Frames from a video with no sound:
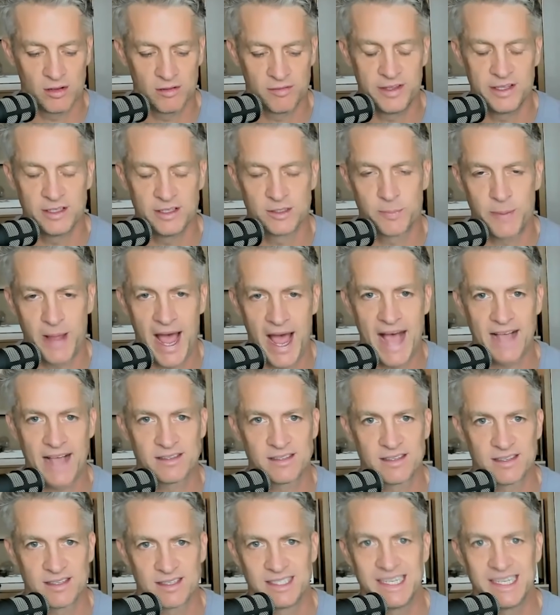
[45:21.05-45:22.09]
of these
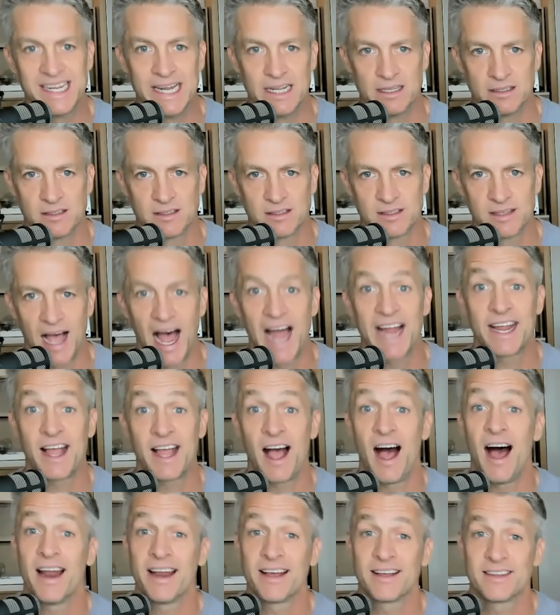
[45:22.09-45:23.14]
past scenes,
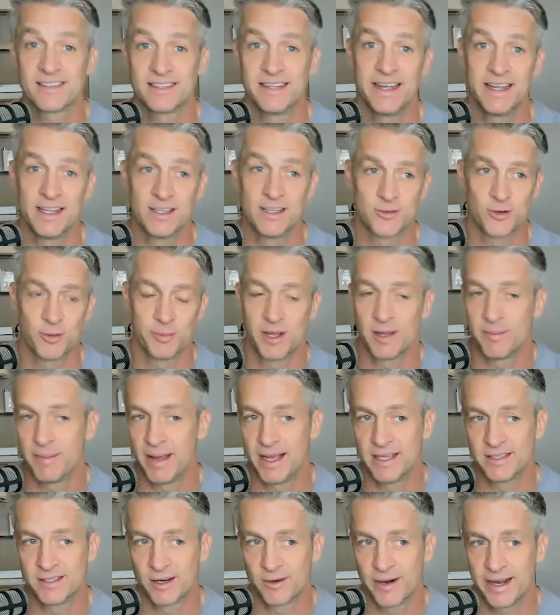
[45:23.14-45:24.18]
iconic scenes from the
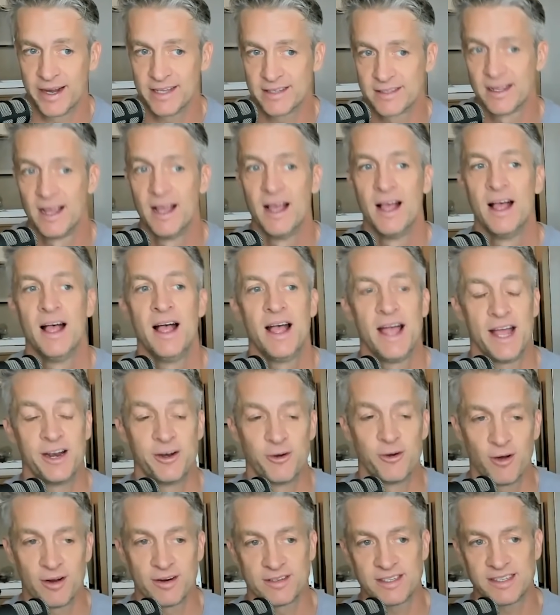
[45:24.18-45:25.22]
Amazing Race, and
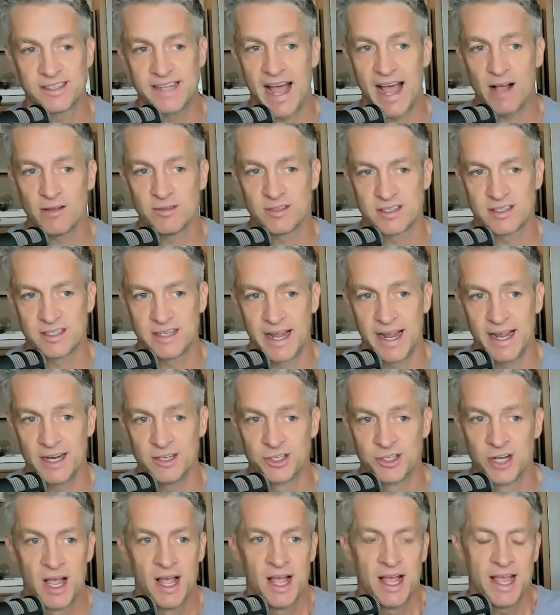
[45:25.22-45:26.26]
you're on a sound
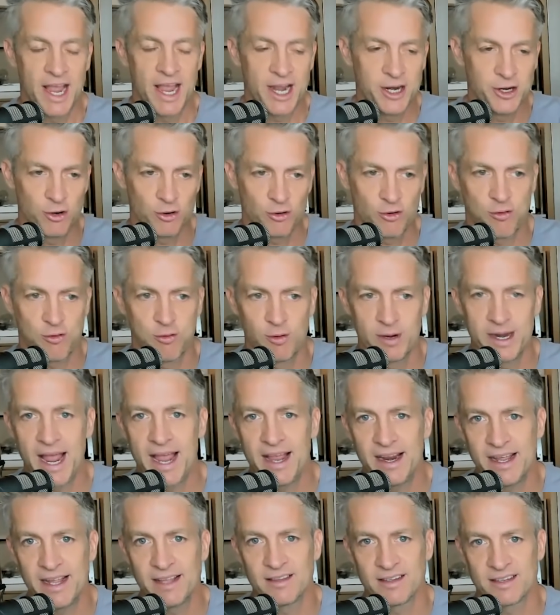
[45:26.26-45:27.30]
stage and you're
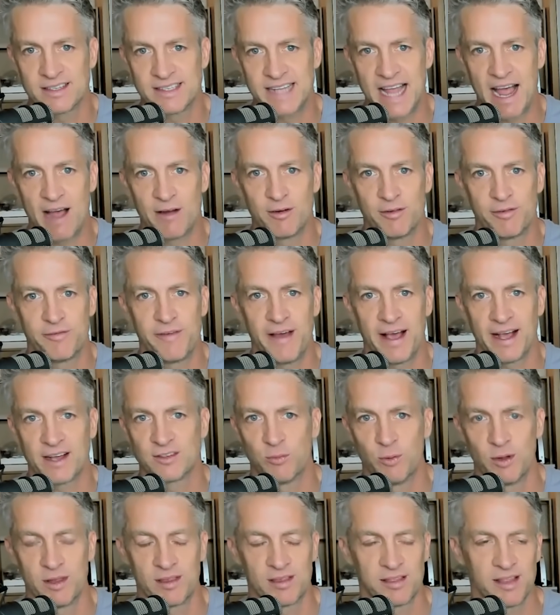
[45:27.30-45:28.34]
creating the sound
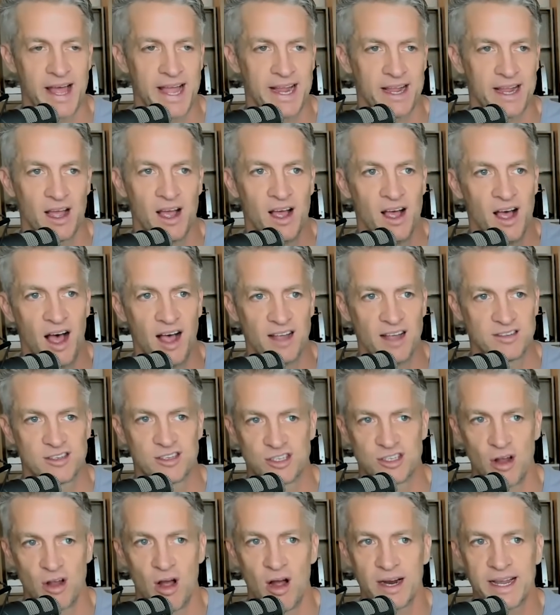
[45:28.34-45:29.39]
effects with like a
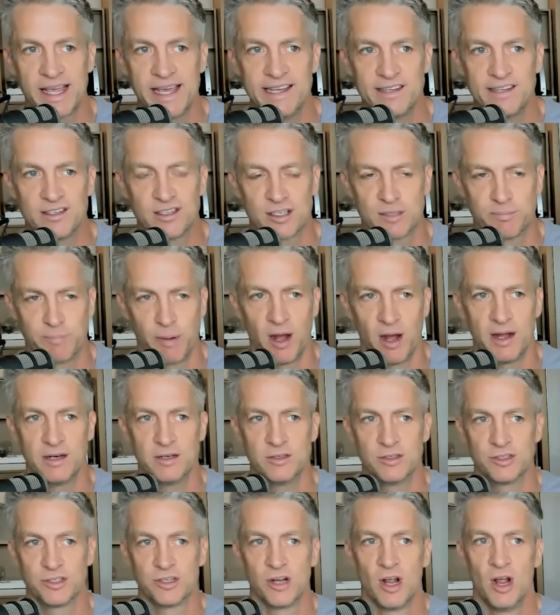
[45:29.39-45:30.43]
soggy
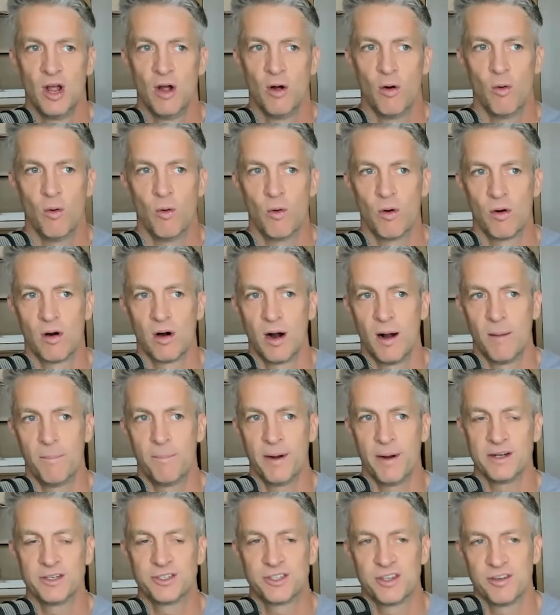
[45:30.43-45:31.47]
sponge or a
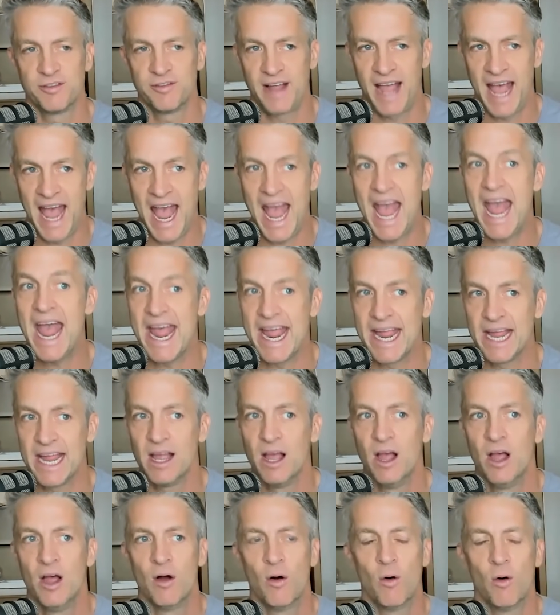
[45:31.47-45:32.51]
bunch of hay
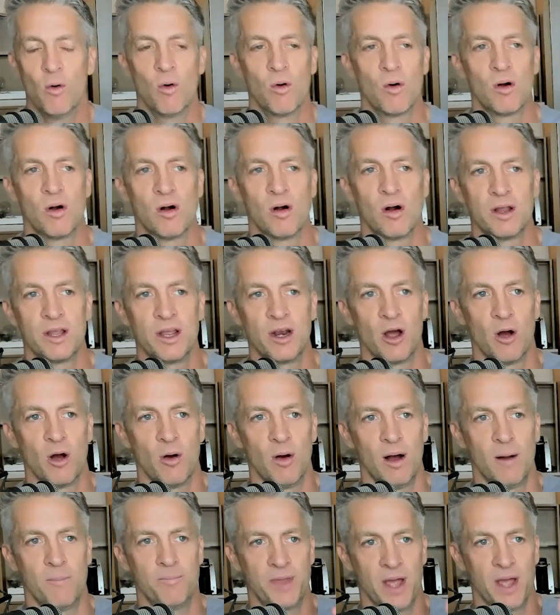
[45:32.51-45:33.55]
or, you know,
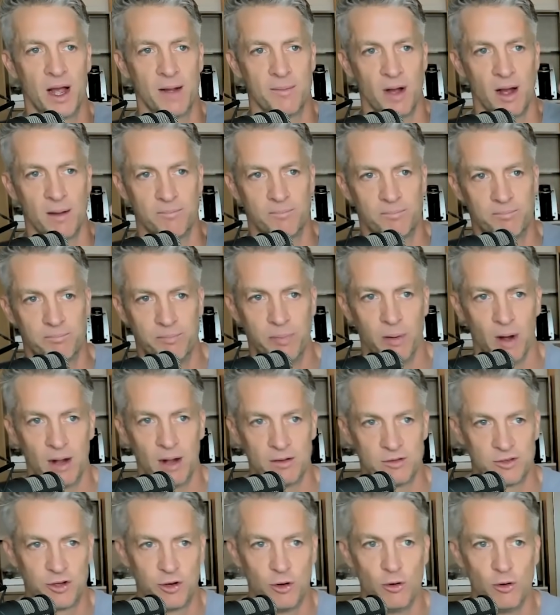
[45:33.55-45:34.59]
a, a, a,
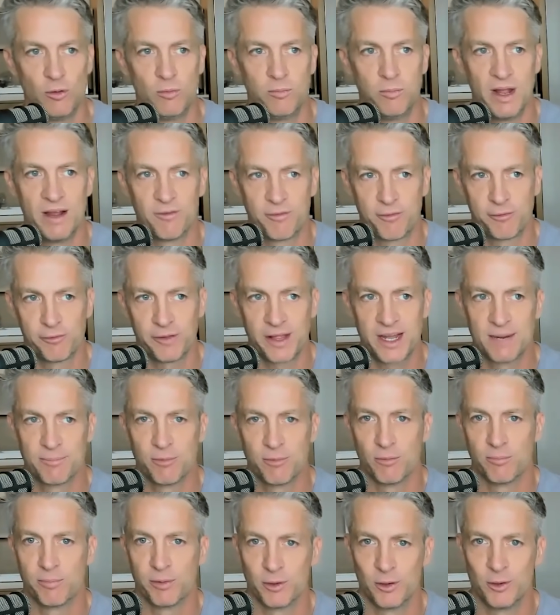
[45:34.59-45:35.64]
a two
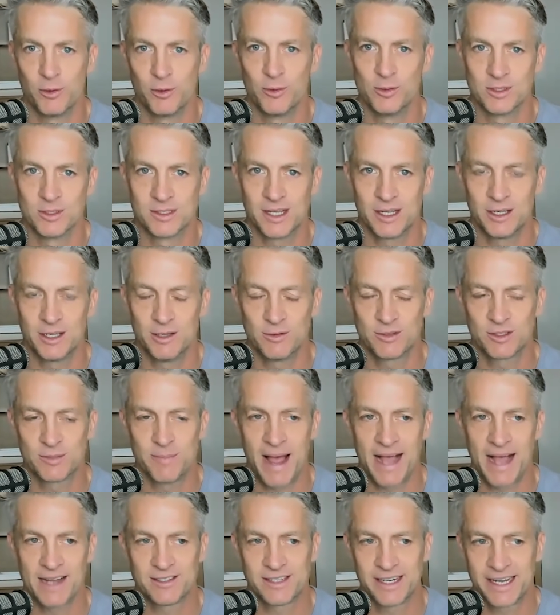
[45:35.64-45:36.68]
inflatable balloons that you
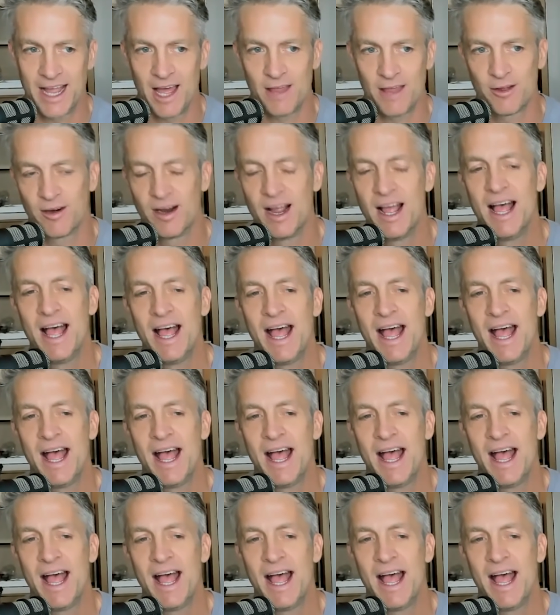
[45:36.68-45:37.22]
smash together.